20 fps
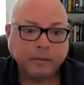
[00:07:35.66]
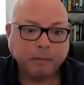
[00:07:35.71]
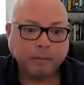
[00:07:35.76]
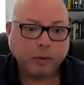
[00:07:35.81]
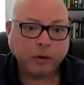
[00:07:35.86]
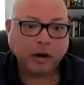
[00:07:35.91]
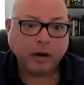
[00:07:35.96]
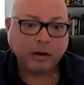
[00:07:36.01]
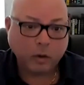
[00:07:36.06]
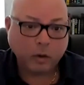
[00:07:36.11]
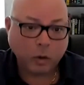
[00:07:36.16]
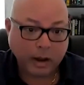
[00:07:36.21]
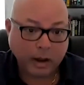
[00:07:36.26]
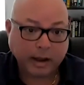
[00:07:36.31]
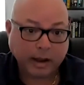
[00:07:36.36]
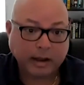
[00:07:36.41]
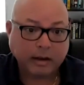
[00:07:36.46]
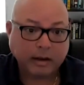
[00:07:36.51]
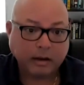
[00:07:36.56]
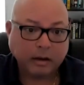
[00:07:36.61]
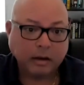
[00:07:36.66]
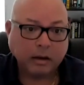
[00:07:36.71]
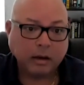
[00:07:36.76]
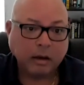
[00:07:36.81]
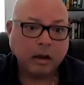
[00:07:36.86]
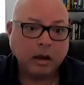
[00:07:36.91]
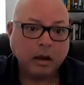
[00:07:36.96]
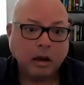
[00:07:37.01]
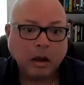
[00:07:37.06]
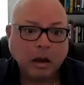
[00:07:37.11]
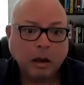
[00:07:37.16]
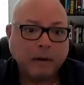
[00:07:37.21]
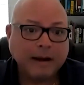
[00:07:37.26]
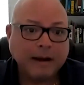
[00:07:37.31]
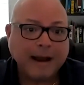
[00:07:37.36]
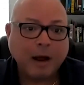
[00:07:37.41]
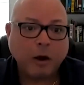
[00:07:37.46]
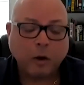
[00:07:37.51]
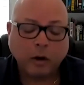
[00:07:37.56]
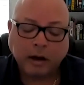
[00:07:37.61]
pretty quick. But
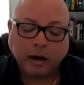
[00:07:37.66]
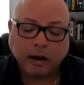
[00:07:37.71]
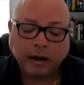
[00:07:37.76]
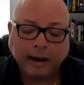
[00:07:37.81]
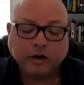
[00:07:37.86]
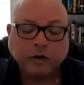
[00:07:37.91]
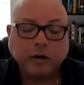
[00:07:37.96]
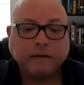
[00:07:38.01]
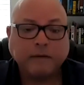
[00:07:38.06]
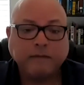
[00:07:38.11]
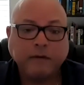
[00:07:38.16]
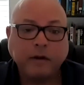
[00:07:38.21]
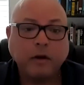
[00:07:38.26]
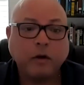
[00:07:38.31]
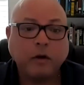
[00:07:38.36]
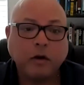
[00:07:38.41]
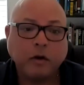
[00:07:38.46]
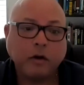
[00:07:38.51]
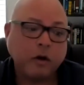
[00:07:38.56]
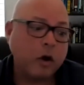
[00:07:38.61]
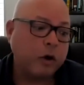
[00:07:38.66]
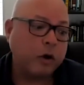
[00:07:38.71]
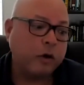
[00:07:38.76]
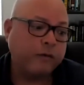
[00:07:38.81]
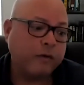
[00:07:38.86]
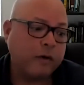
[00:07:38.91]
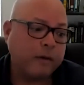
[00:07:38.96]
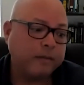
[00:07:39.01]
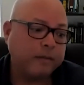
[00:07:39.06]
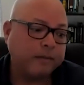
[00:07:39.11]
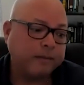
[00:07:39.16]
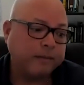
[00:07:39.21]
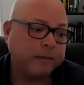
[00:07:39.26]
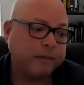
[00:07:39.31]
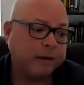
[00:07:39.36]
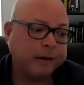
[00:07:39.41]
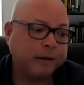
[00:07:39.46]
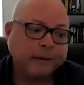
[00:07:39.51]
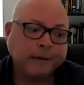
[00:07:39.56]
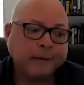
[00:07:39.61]
now an electric vehicle to go to from,
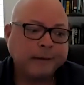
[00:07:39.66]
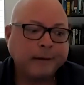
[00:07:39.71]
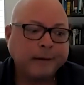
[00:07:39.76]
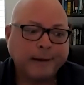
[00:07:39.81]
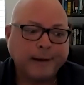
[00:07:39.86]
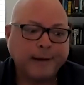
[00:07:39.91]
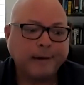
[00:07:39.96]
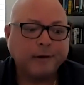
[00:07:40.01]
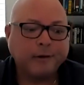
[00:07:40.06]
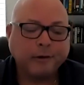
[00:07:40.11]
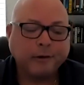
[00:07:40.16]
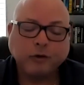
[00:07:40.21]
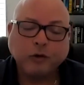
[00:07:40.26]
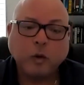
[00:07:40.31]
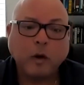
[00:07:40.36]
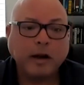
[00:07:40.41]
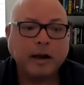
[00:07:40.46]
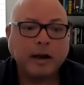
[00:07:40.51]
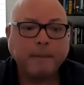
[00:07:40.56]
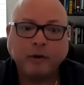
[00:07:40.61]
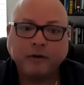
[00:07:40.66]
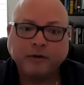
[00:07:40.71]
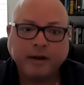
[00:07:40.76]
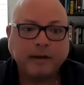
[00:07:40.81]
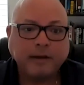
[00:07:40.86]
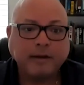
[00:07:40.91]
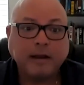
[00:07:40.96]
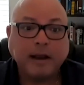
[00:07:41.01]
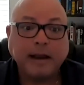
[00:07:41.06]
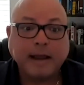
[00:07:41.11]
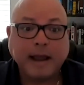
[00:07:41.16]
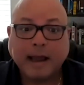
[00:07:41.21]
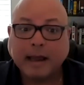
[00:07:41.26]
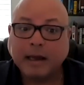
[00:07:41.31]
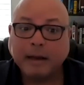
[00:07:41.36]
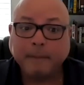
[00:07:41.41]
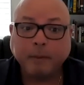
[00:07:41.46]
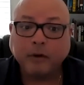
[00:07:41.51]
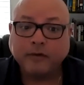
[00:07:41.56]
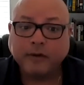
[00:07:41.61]
I don't know, 20% to like
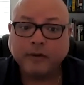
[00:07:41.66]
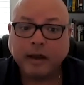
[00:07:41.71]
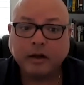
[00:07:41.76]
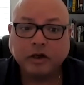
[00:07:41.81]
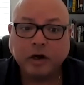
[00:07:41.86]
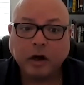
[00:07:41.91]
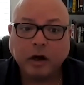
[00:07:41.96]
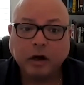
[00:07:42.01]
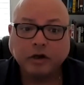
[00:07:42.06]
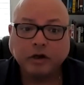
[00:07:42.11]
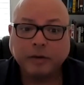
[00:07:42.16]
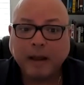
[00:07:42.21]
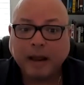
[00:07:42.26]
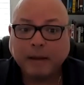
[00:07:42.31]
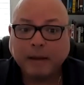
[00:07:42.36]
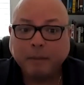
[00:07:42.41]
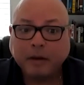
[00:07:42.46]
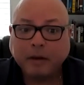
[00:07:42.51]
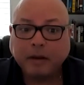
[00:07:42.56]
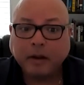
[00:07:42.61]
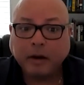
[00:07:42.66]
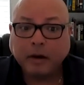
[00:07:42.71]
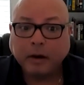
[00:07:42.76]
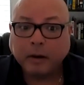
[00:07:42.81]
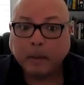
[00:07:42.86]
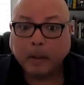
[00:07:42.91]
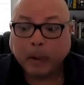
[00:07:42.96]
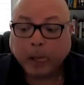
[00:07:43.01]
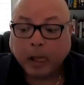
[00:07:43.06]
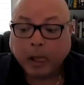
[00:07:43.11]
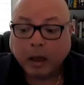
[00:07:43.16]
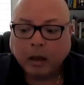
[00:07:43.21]
80% charge, you might be there.